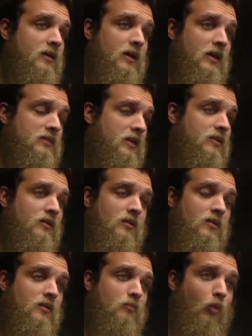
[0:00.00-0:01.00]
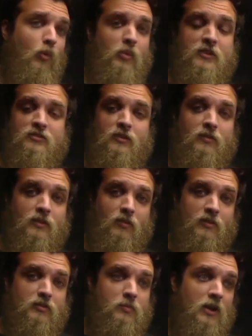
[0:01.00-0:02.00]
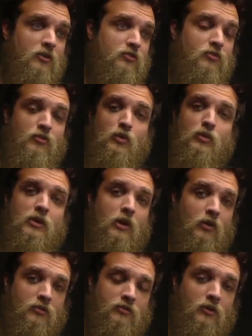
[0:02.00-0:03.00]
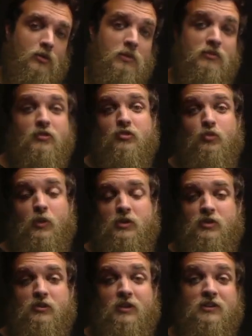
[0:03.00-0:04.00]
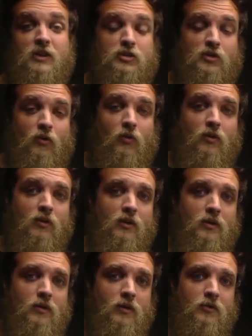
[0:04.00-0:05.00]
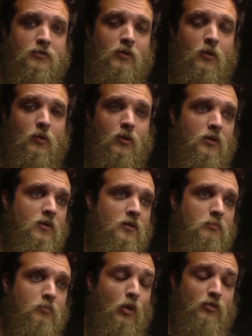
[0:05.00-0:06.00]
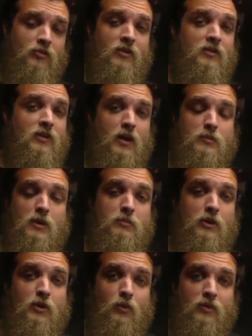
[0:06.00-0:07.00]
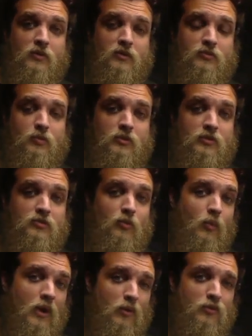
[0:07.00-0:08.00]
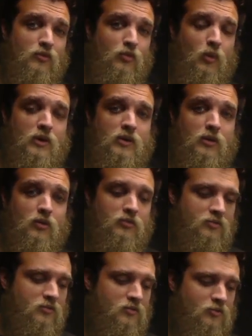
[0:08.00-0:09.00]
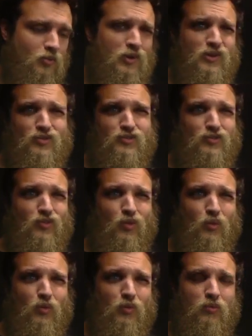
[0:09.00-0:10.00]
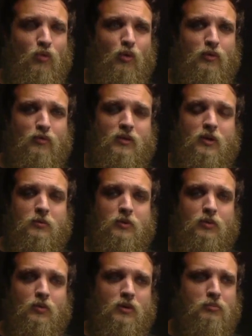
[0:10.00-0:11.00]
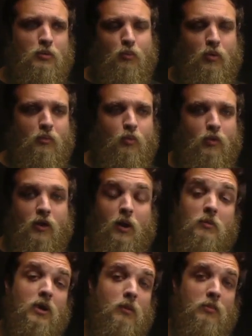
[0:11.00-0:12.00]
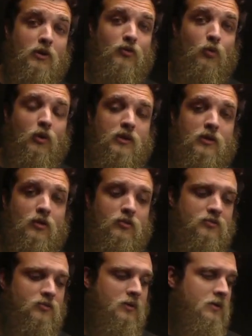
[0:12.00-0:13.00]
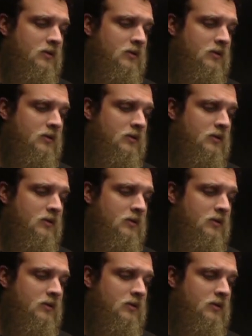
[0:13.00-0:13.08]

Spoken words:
And then more recently, like the past few years, I made the switch to digital. So most of the time I've been doing this, which is around 20 years. 20 years is a little longer than I've been doing it, but we're coming up on 20 years.